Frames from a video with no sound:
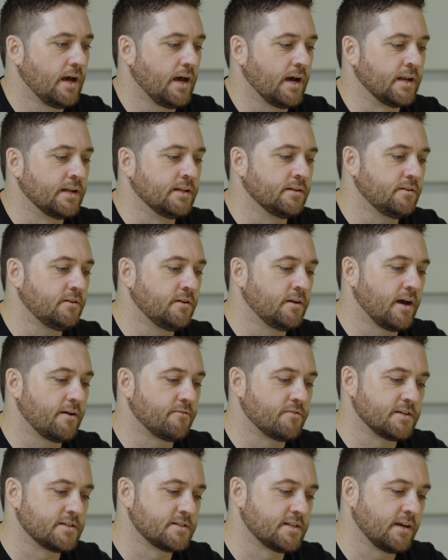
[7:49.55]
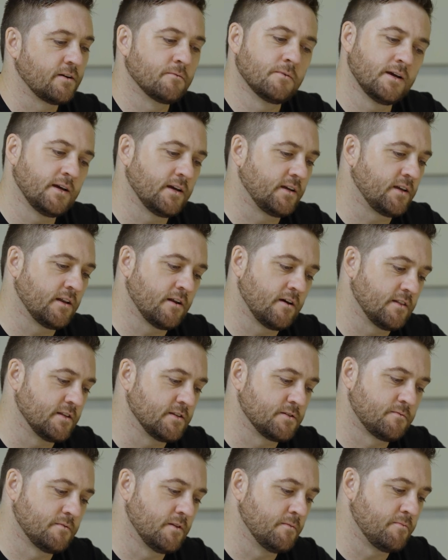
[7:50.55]
and you have this thing where
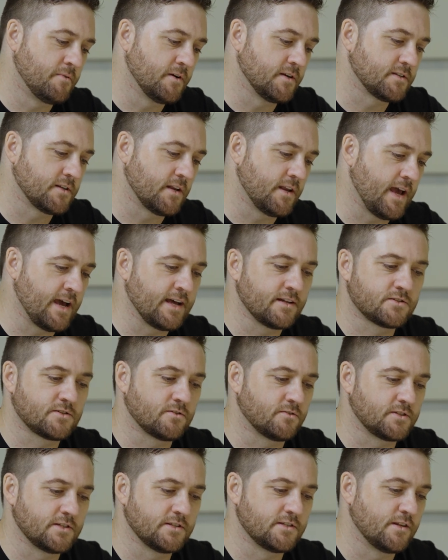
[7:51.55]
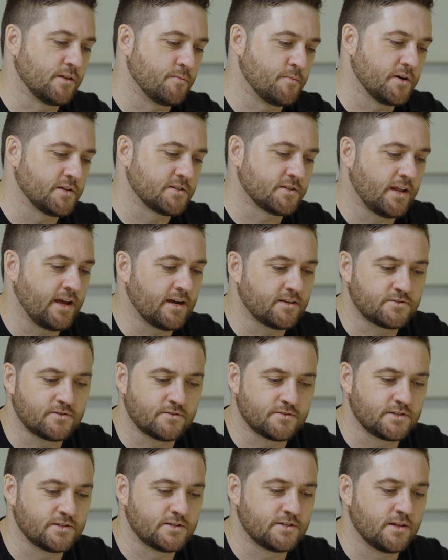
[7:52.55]
the person outsources to the person,
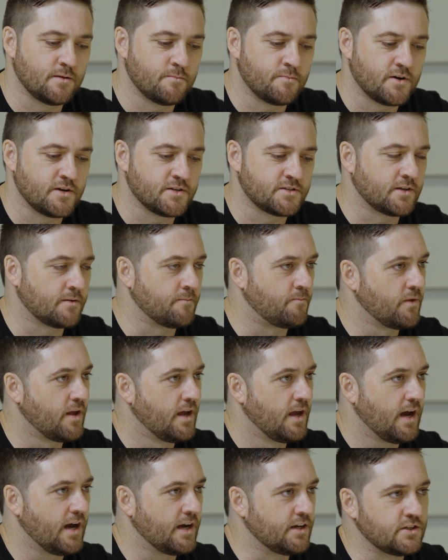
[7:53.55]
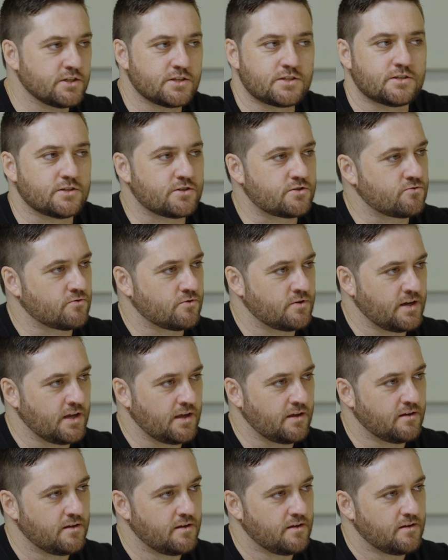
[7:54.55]
outsources to the person, and you just
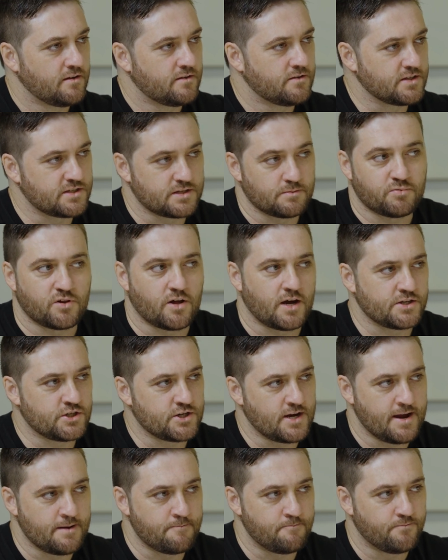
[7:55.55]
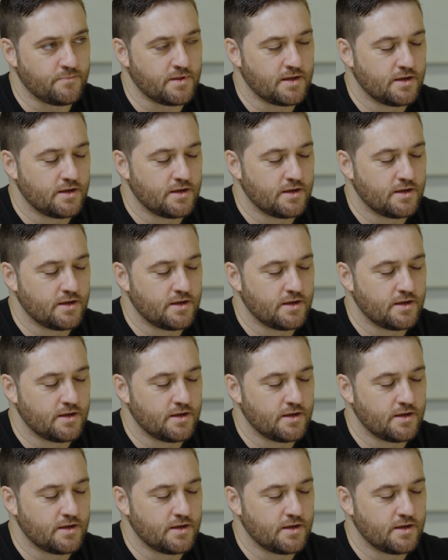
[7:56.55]
destroy the supply chain.